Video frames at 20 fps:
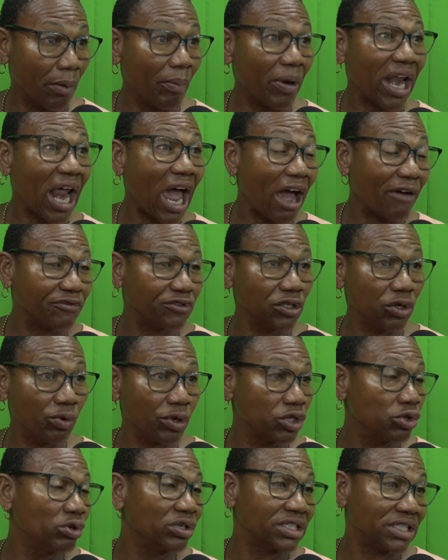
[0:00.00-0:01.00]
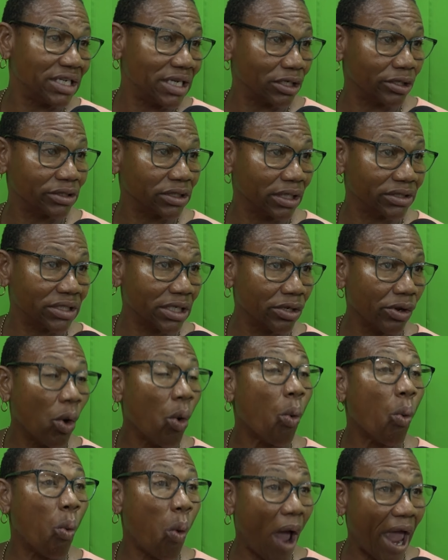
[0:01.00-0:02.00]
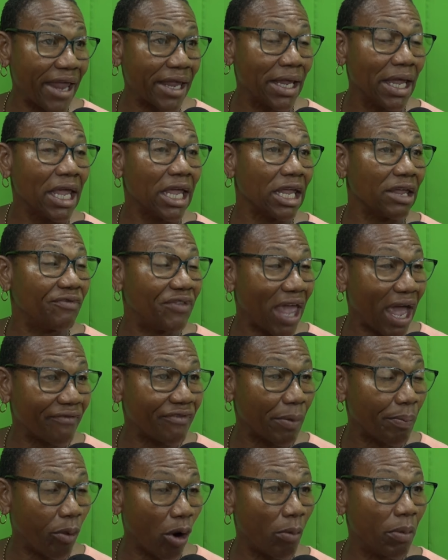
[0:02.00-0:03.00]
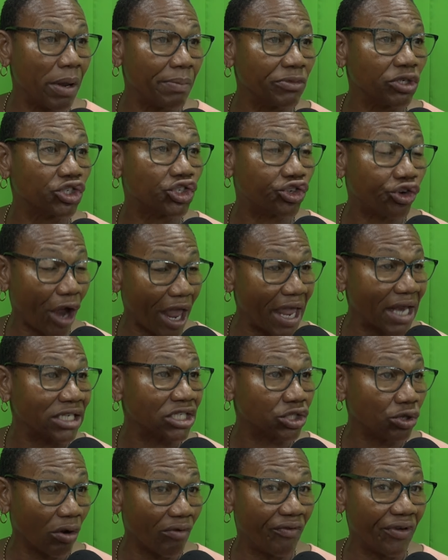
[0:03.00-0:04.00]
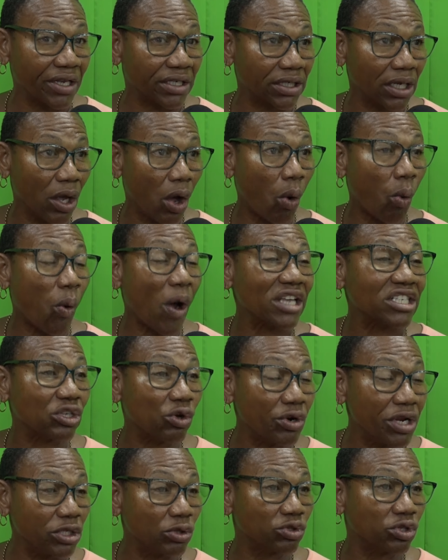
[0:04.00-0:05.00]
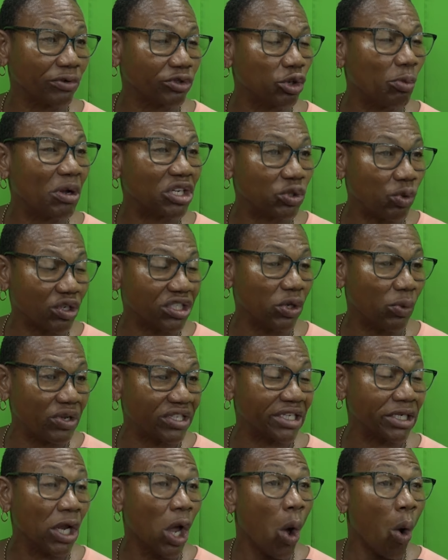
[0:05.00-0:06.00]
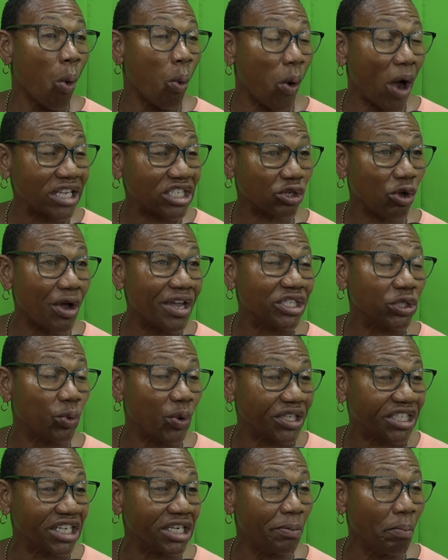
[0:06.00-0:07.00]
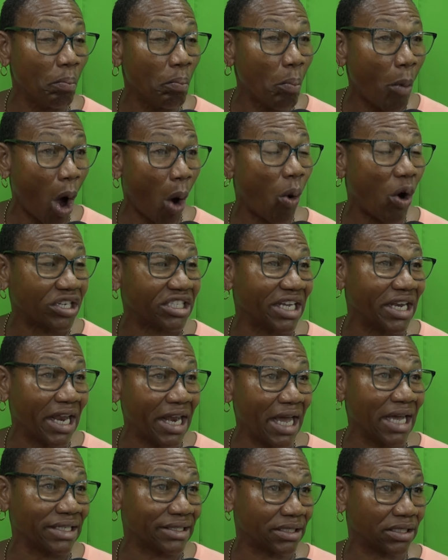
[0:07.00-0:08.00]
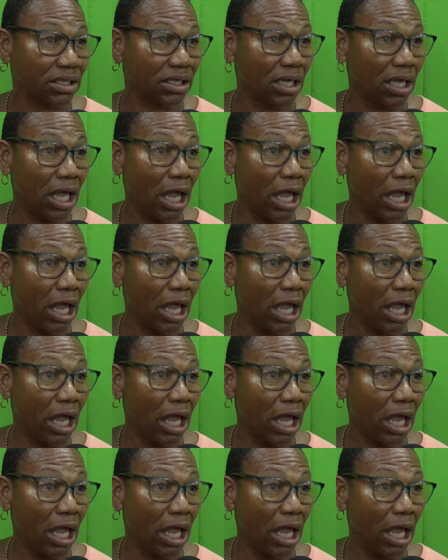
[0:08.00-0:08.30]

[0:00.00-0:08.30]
But afterward, you'll see the, the thing. Why? If they have a problem, try and solve it. Wasco needs to solve too much water wasting. Wasco is wasting more water than us.